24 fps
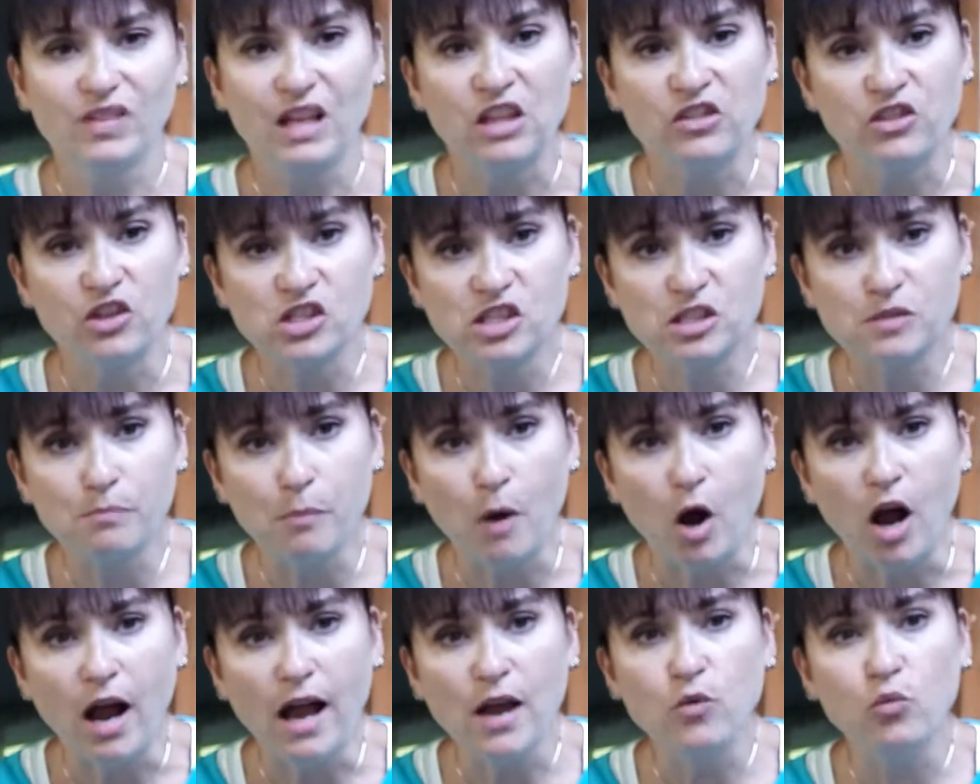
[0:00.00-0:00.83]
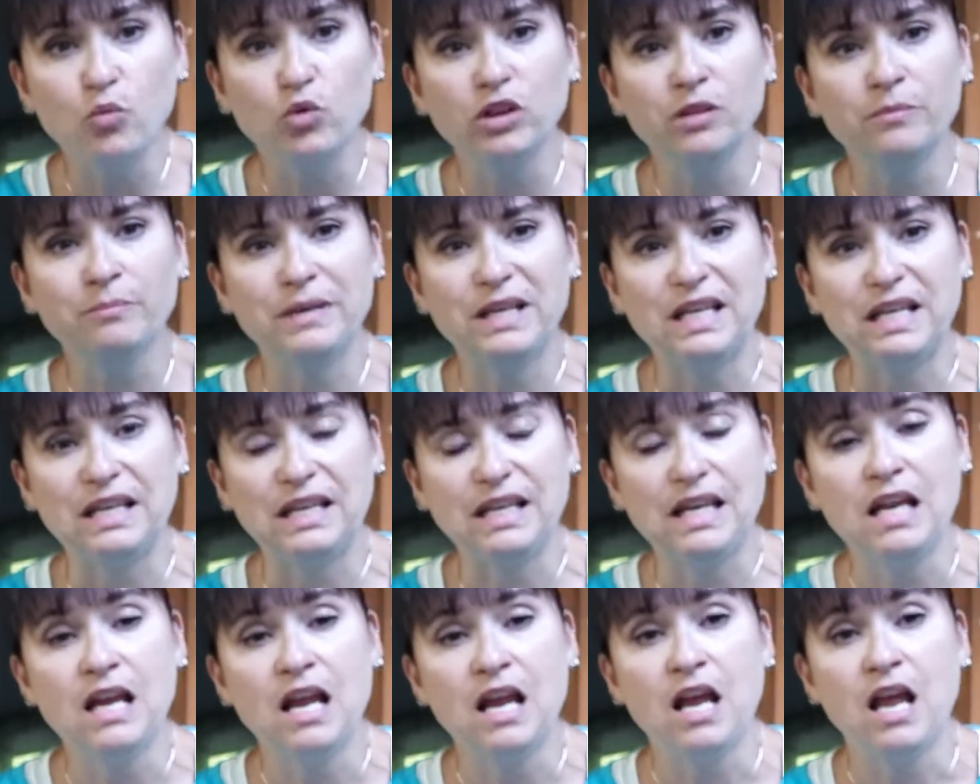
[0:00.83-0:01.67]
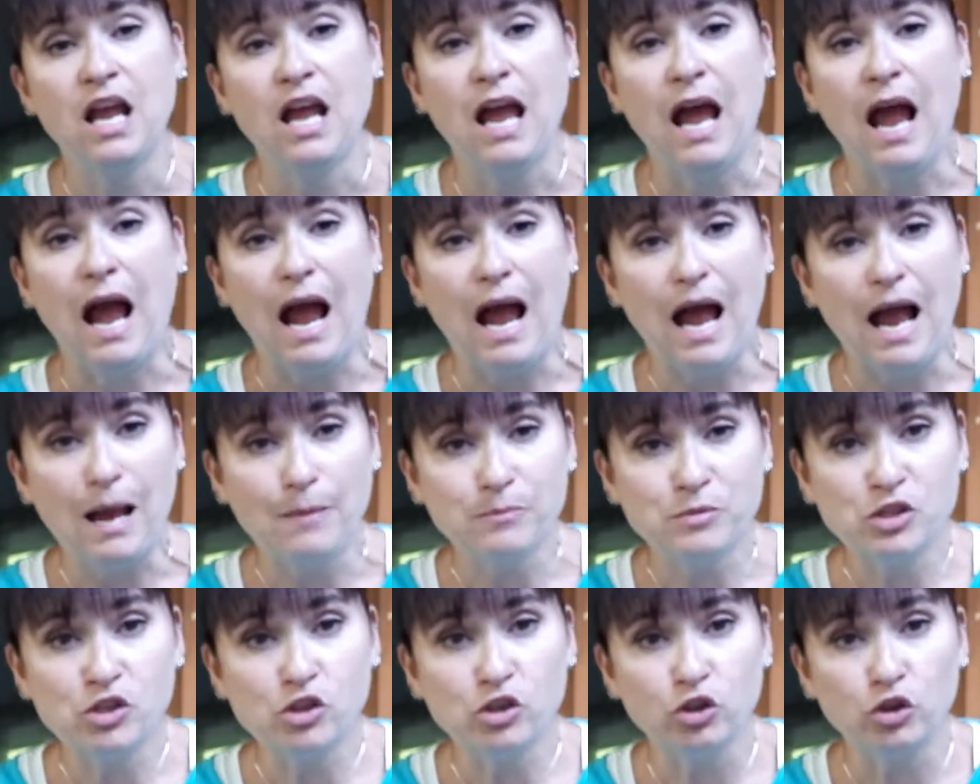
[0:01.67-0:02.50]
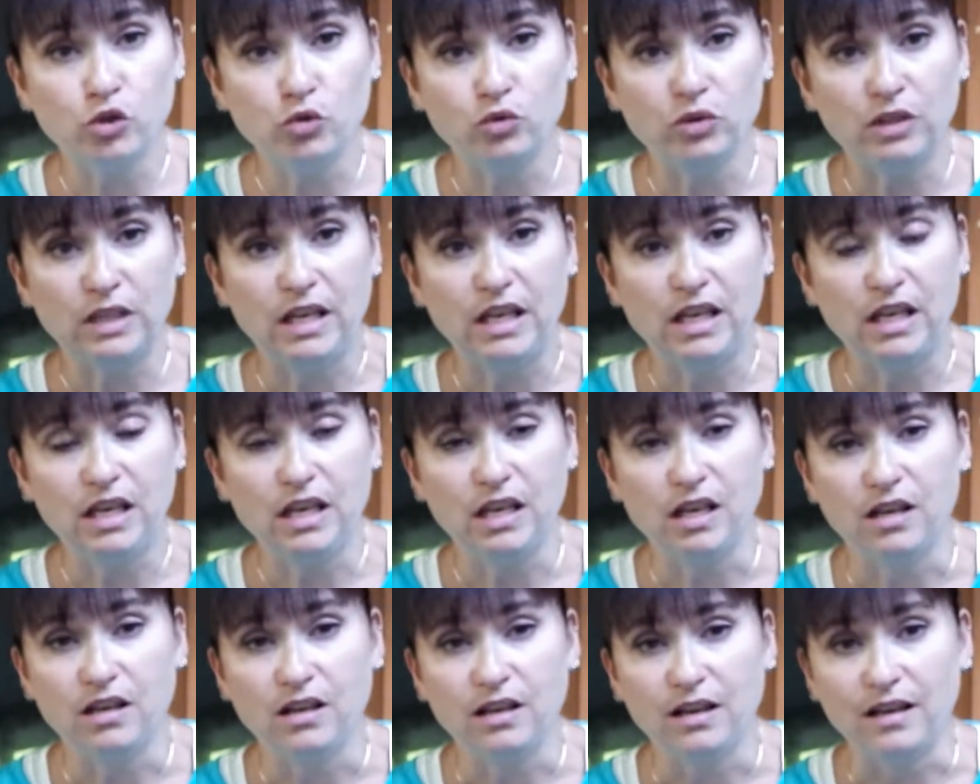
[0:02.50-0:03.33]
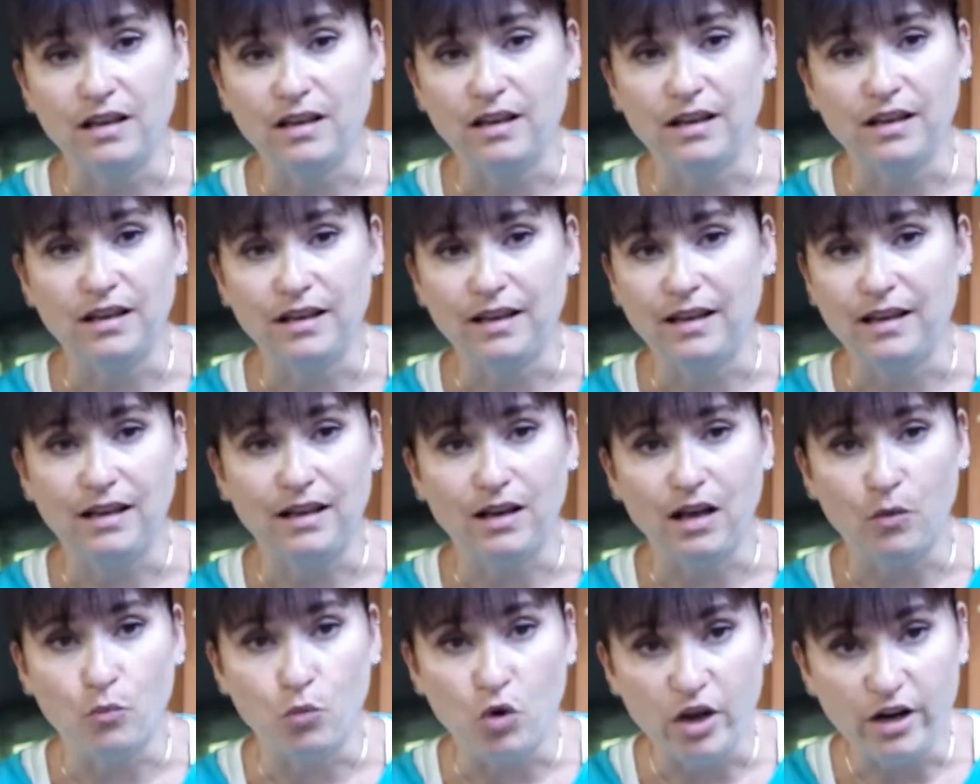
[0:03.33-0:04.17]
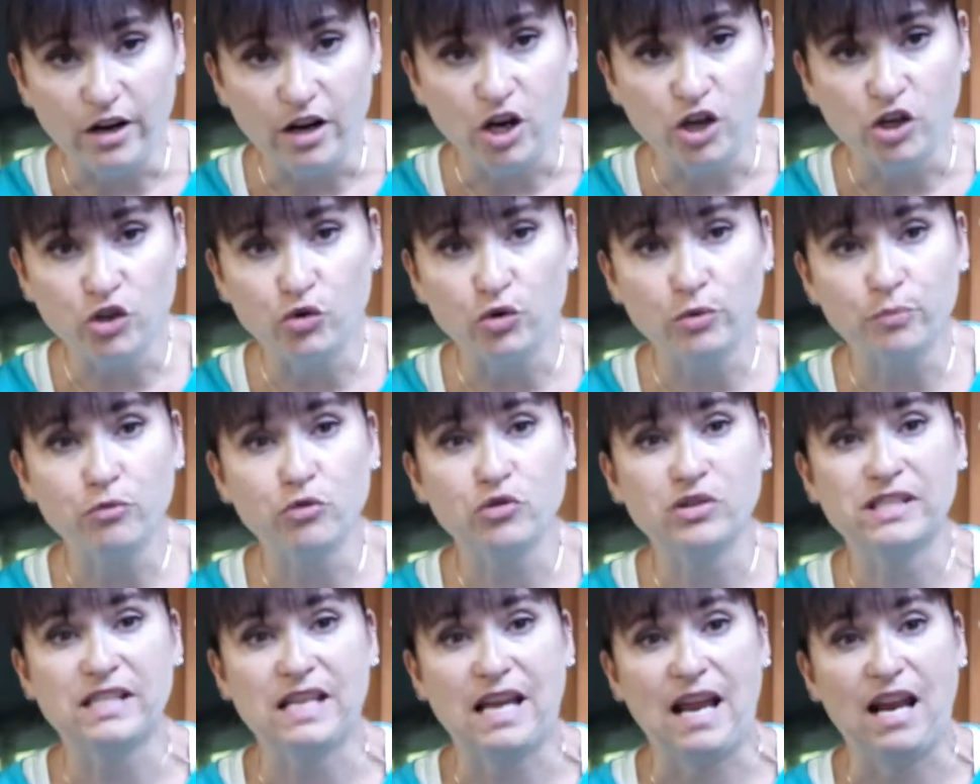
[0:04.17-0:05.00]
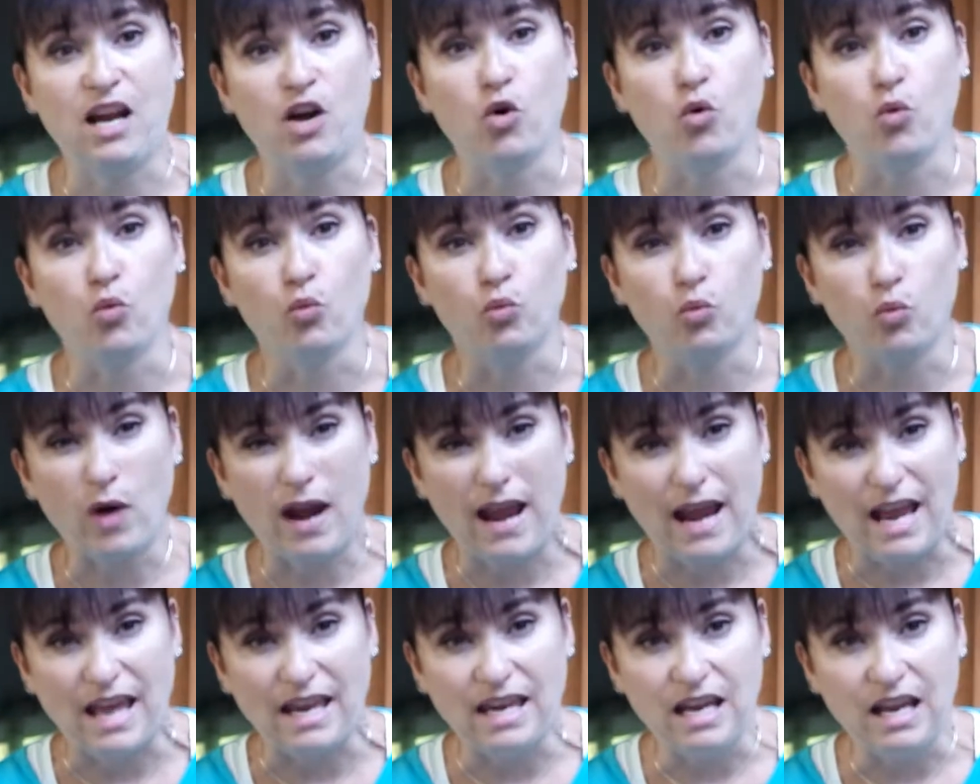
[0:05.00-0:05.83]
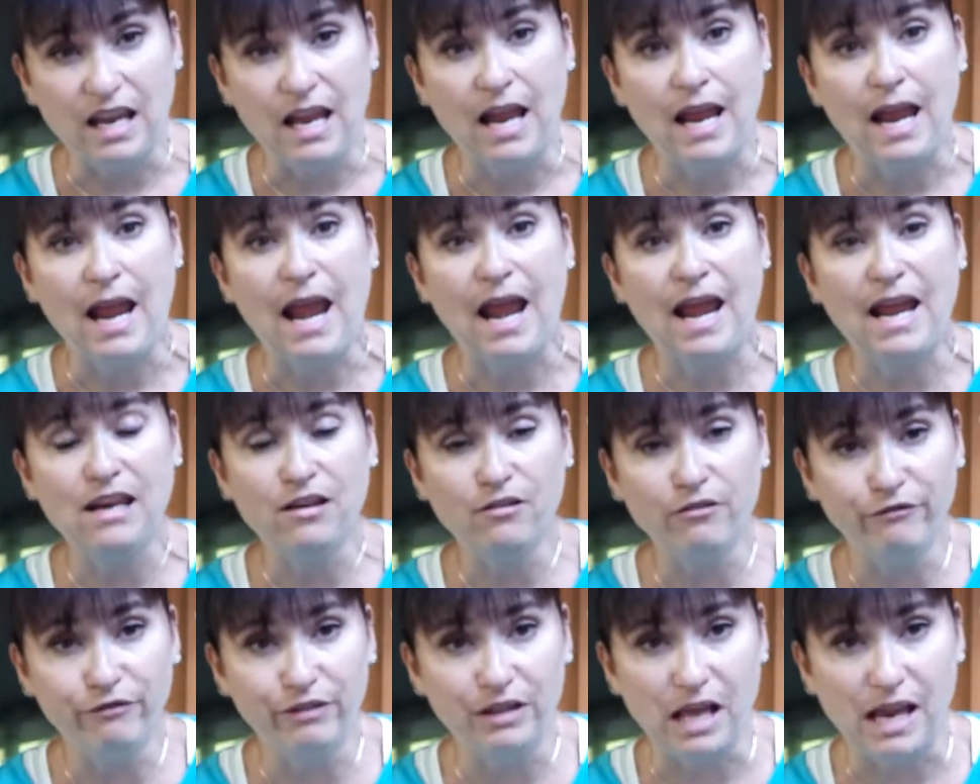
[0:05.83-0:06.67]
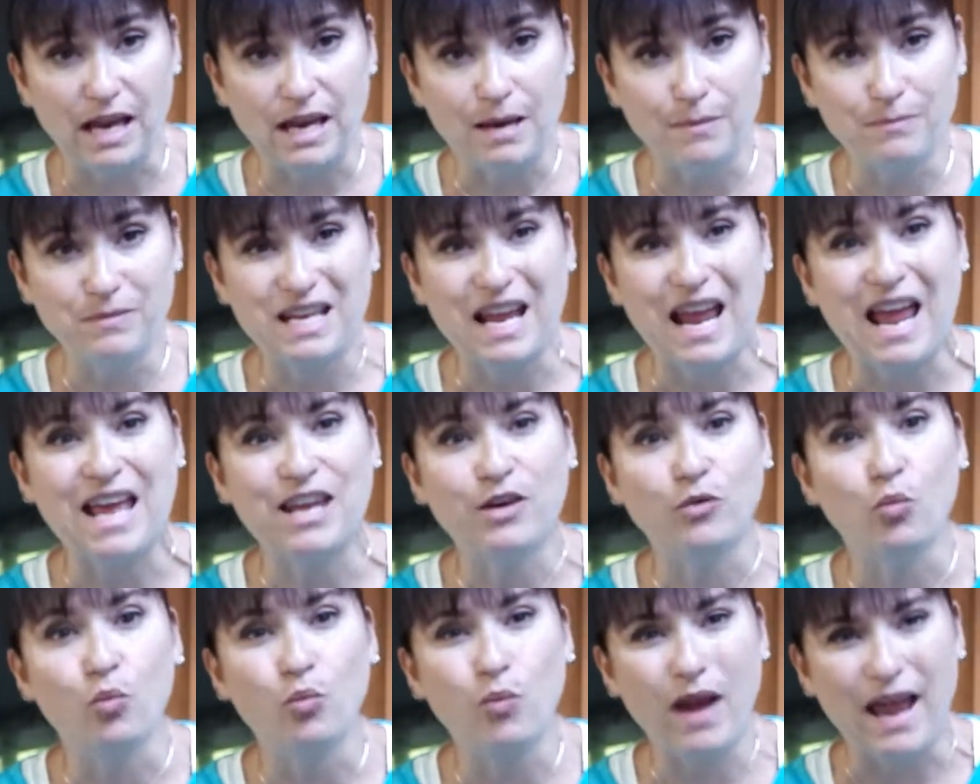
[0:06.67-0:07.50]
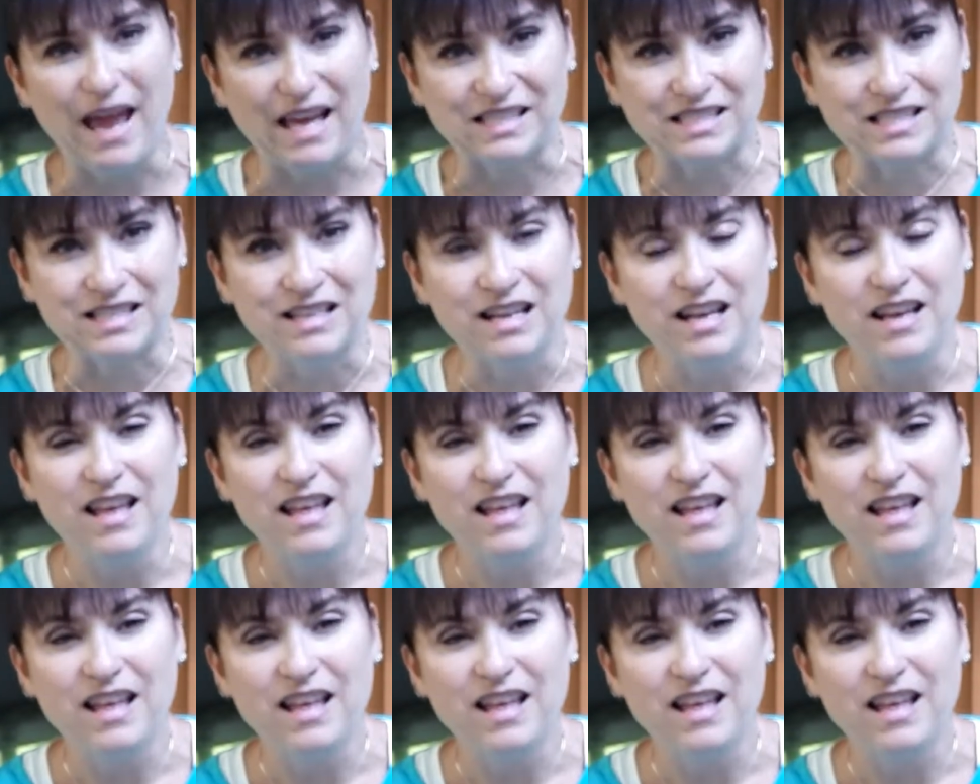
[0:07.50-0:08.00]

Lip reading: The spot will be absolutely 100% red, inflamed, and wet.